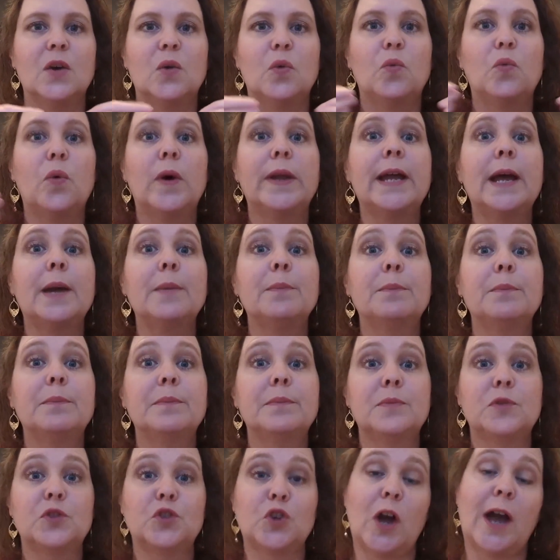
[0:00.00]
what I'm
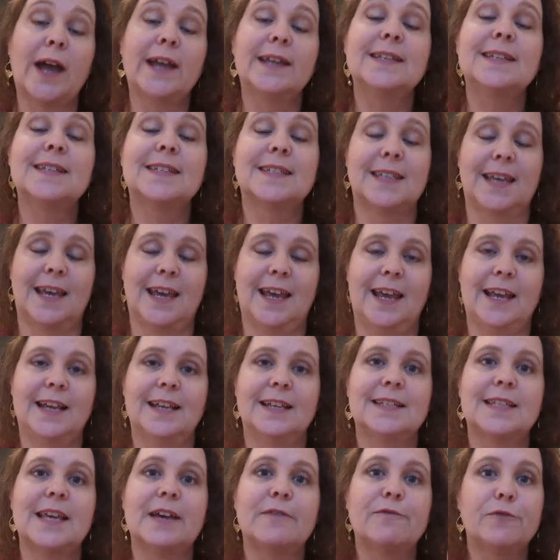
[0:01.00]
trying to say
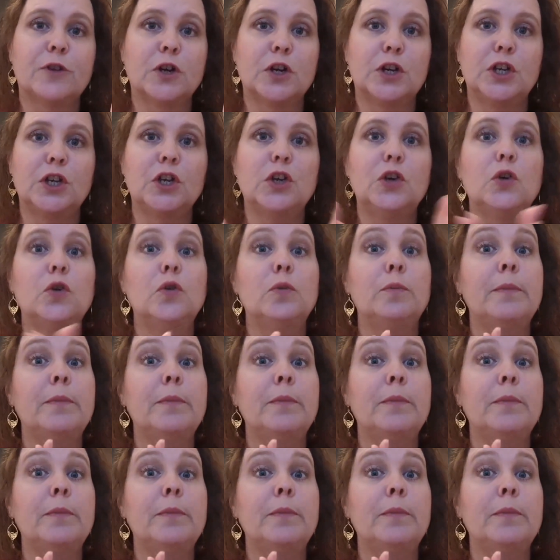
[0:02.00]
is that for you,